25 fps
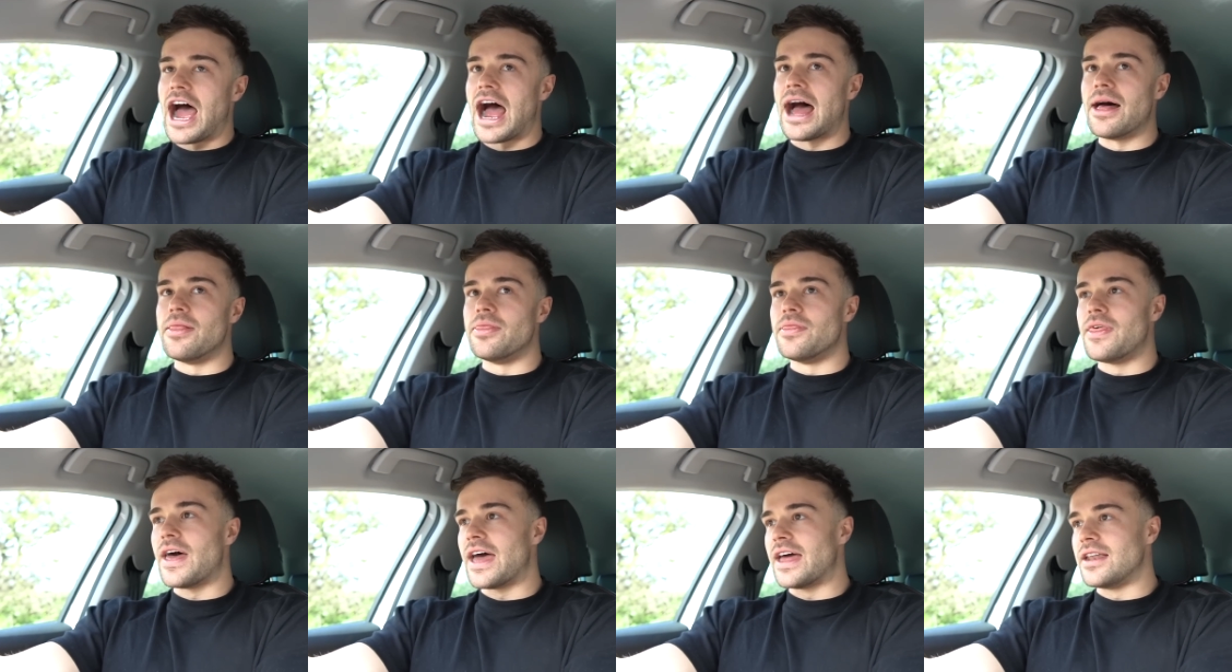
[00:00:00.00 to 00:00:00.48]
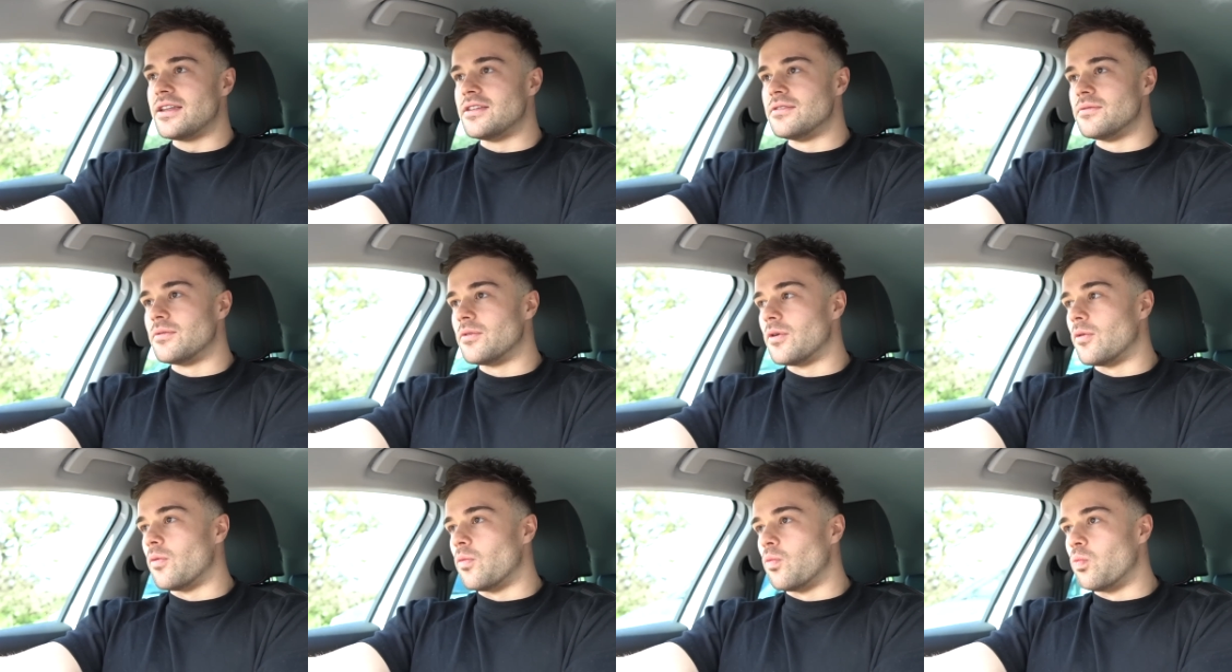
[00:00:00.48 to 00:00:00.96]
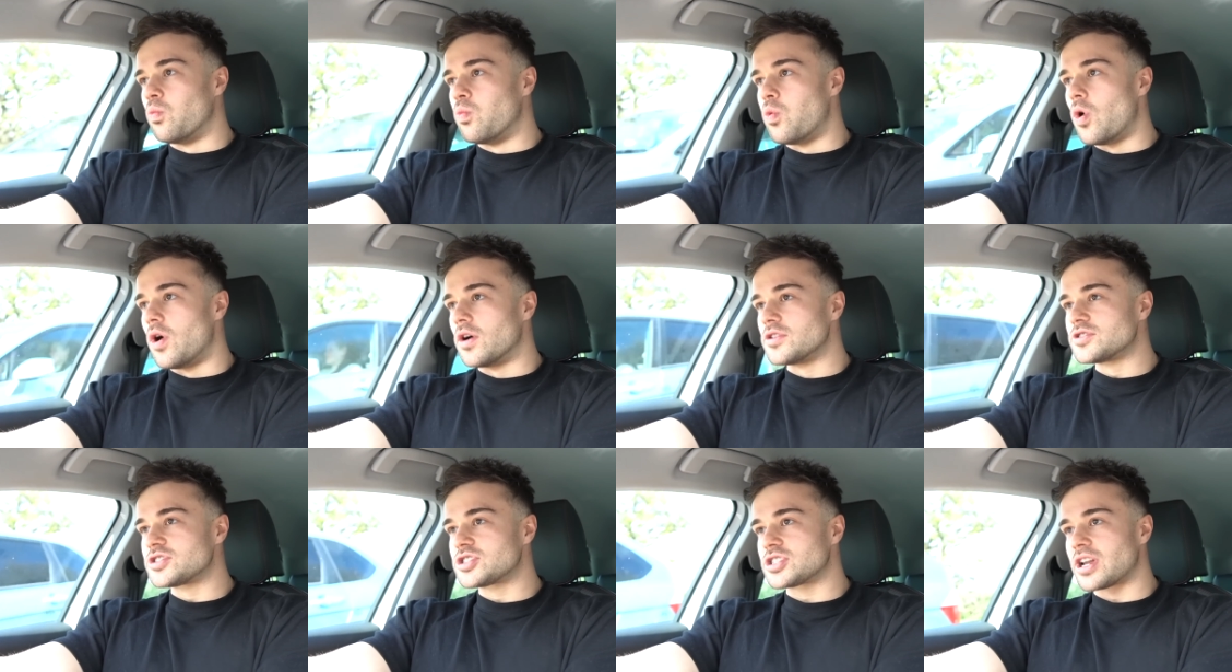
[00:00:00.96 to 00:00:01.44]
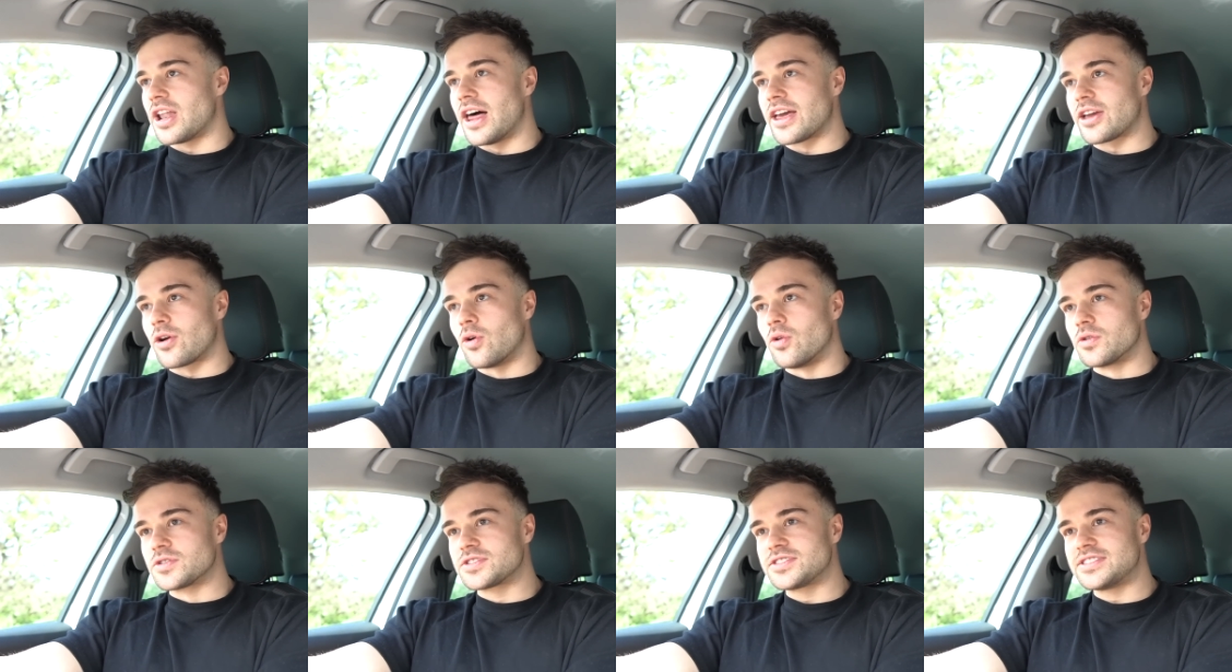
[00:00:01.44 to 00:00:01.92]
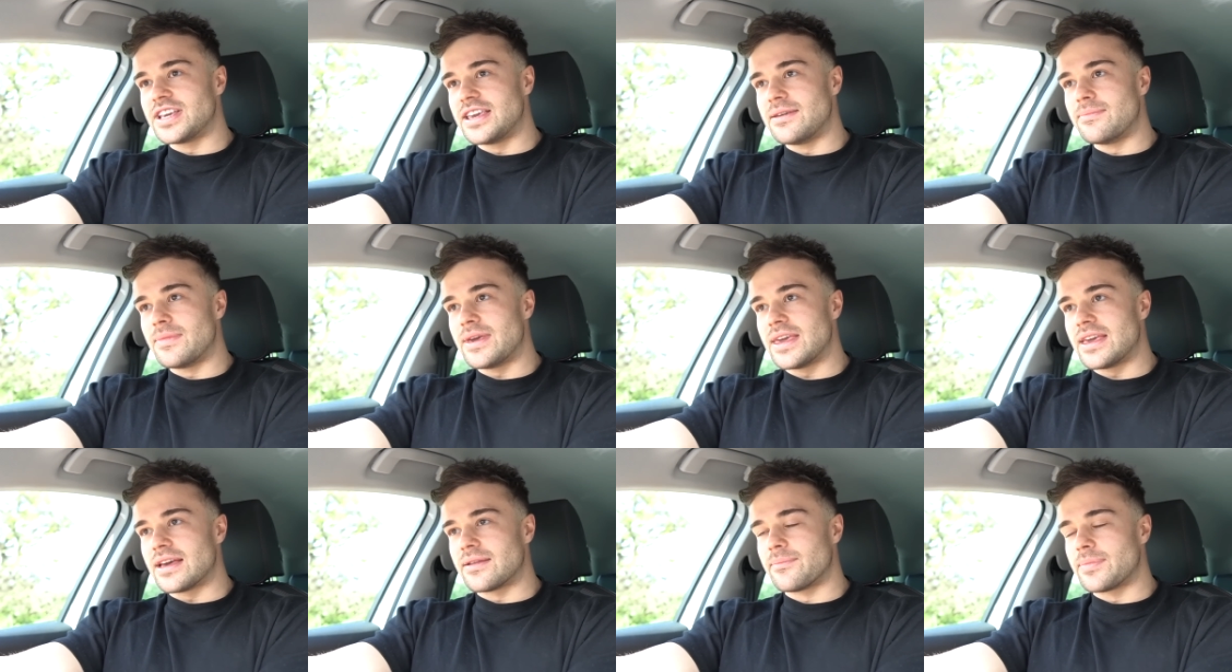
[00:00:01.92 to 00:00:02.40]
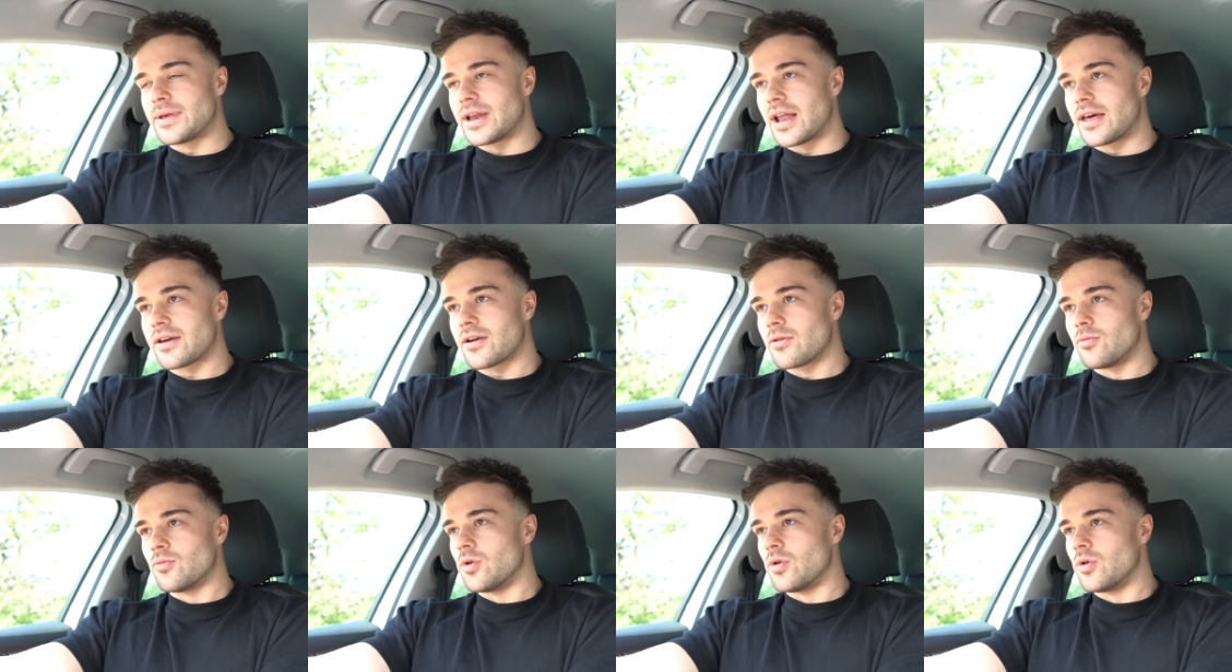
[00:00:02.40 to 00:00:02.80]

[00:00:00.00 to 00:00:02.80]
and then watch like or see me and be like,